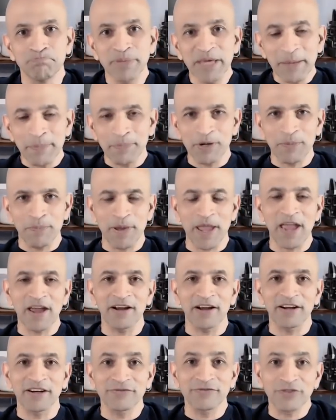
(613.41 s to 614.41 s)
be
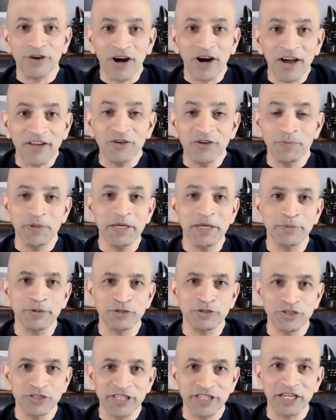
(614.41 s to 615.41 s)
prepared for other
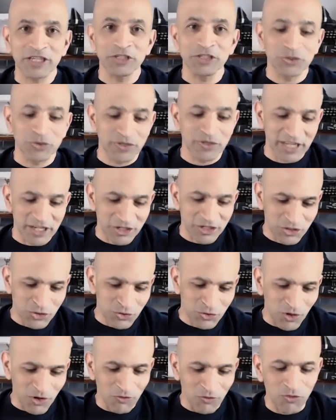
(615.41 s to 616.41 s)
people to tell you that
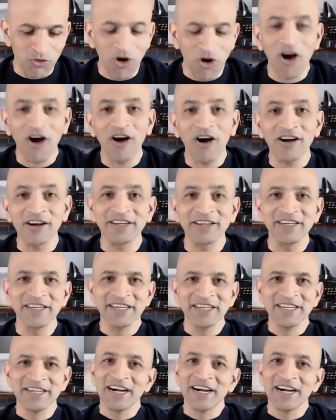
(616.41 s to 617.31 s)
you are wrong,